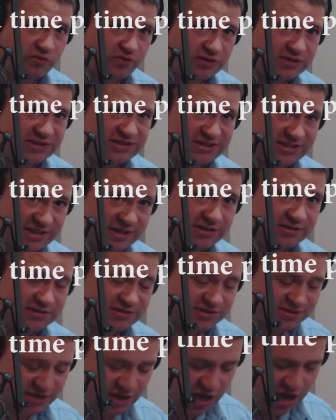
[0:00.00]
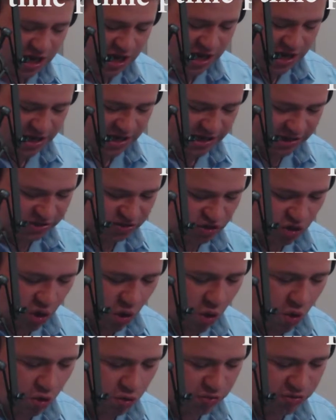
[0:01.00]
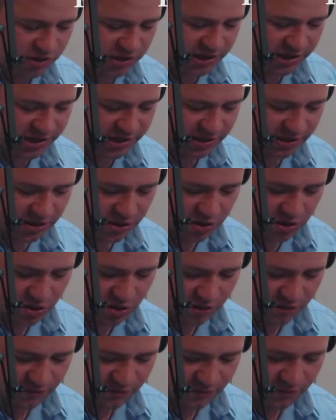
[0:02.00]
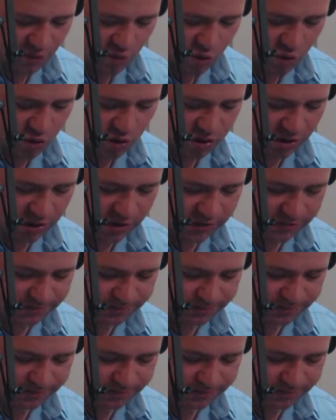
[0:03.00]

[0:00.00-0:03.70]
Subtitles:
Since is only for